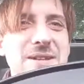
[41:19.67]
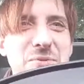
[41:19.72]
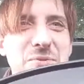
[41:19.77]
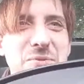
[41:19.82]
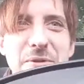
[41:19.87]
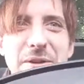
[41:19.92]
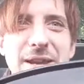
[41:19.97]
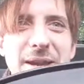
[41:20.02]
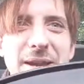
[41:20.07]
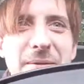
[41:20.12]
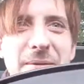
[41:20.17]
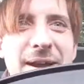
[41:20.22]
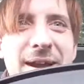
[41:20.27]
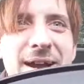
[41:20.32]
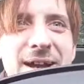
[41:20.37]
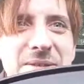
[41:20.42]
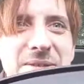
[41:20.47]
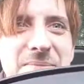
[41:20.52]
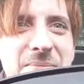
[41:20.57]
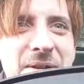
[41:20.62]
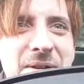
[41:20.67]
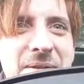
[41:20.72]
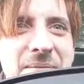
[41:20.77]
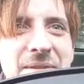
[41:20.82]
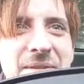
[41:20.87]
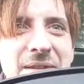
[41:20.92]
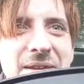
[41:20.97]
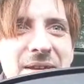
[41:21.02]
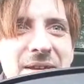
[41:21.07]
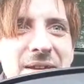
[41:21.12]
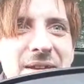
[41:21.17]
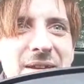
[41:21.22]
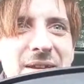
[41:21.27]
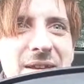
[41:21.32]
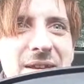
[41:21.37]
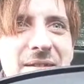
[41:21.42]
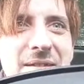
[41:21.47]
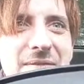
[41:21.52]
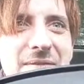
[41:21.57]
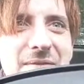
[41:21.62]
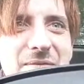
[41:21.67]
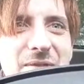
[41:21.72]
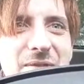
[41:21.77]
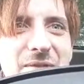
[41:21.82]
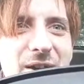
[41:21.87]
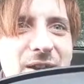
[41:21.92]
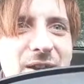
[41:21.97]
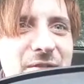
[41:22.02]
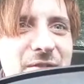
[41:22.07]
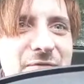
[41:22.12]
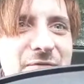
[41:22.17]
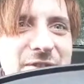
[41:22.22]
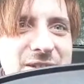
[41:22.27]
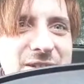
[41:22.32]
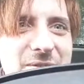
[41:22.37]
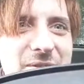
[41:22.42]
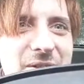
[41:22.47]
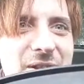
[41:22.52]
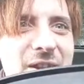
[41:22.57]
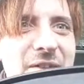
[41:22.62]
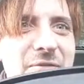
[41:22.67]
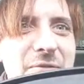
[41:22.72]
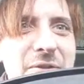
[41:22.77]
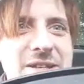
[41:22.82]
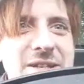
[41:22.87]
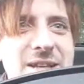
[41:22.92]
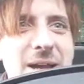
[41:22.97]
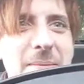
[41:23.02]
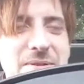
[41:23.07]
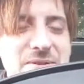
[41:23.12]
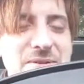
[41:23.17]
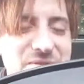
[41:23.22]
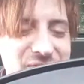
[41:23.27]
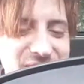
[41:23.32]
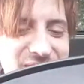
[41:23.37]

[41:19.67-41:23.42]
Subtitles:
out. She'll probably kick my ass, but I love these. I love it when these happens with these